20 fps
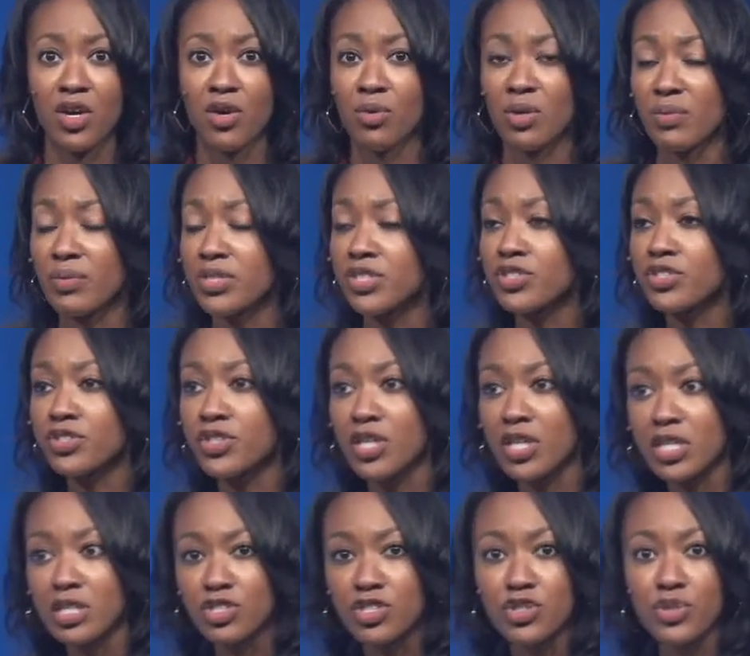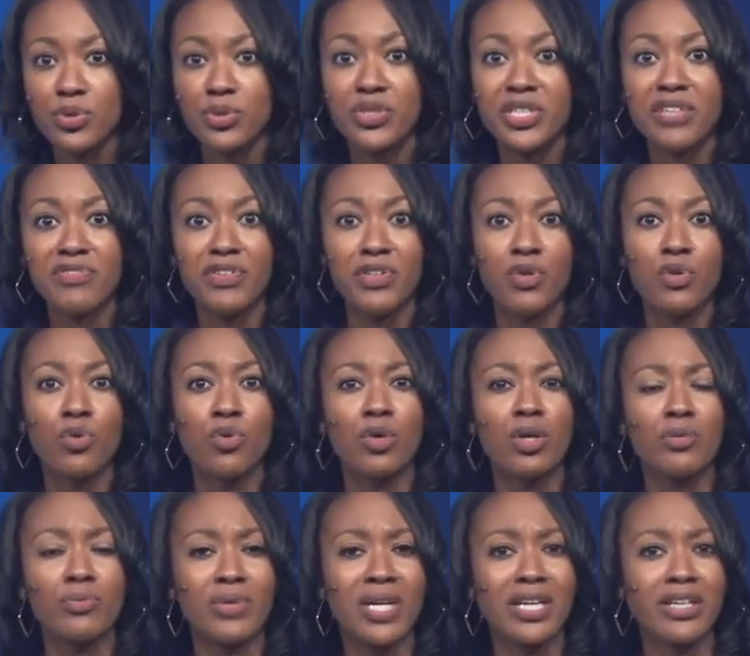We would search through different
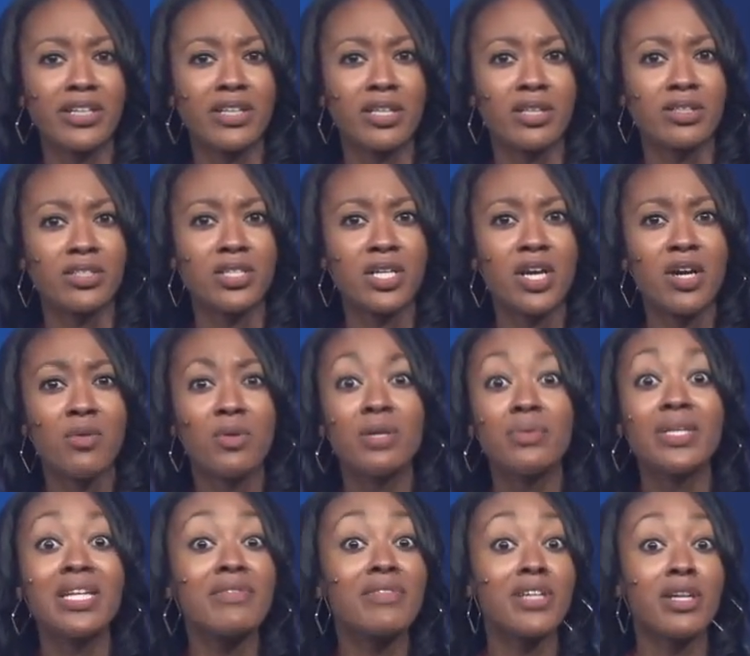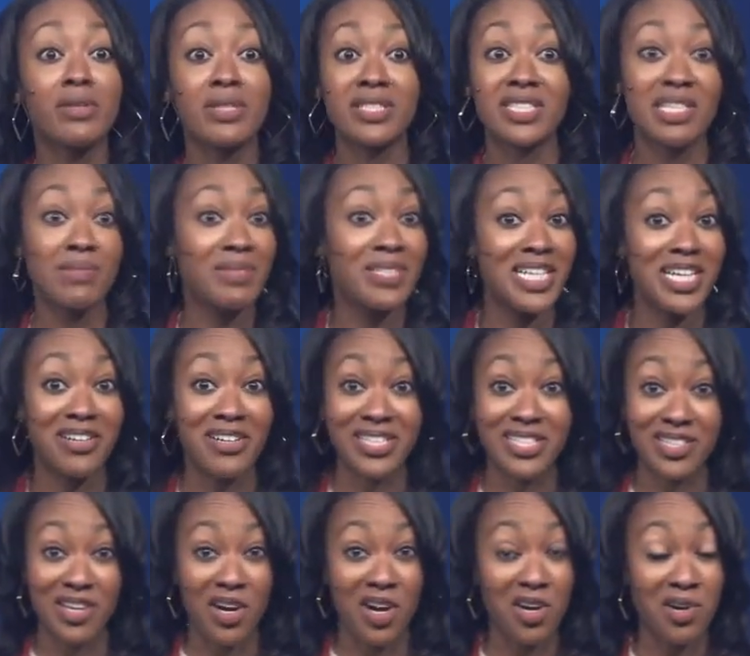court records. We would even go to
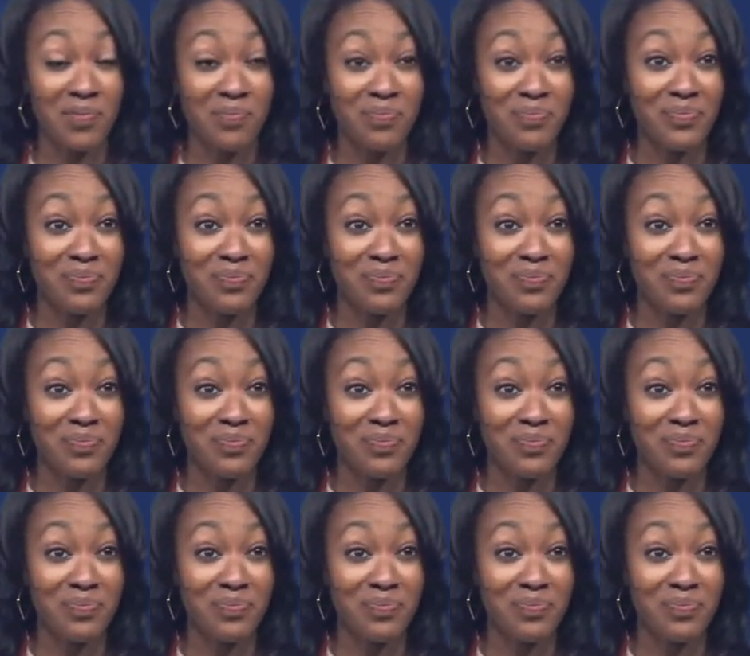cemeteries, y'all.